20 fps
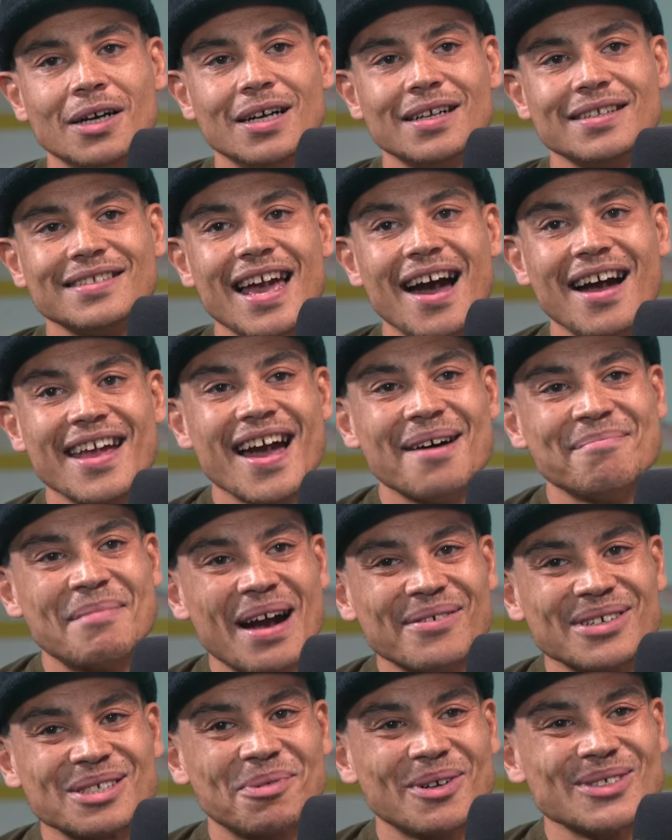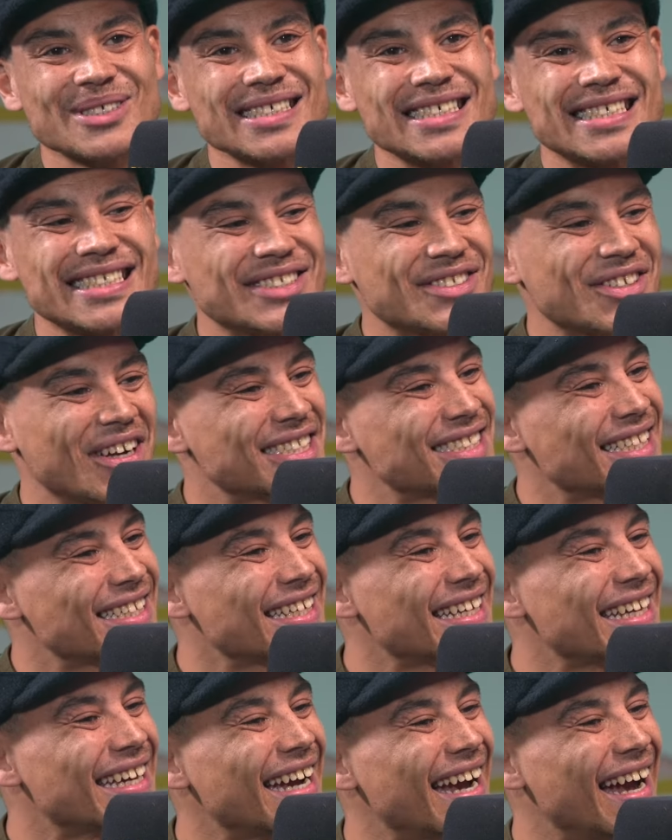yeah, my response is interesting,
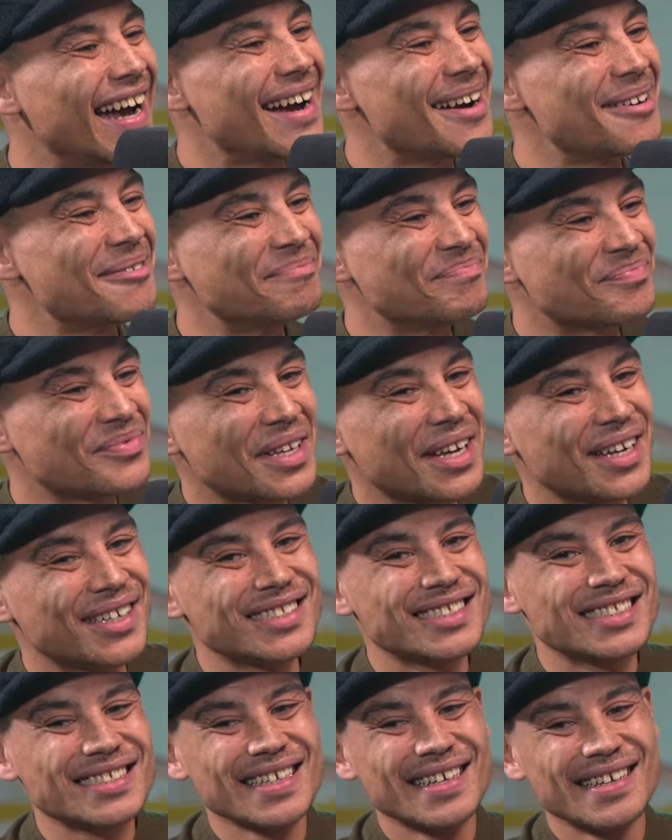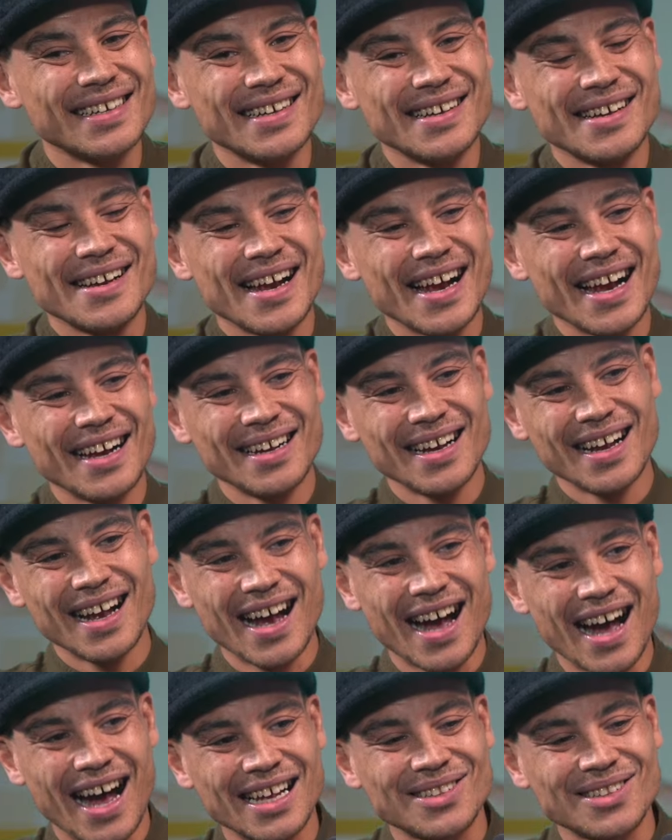innit? Because I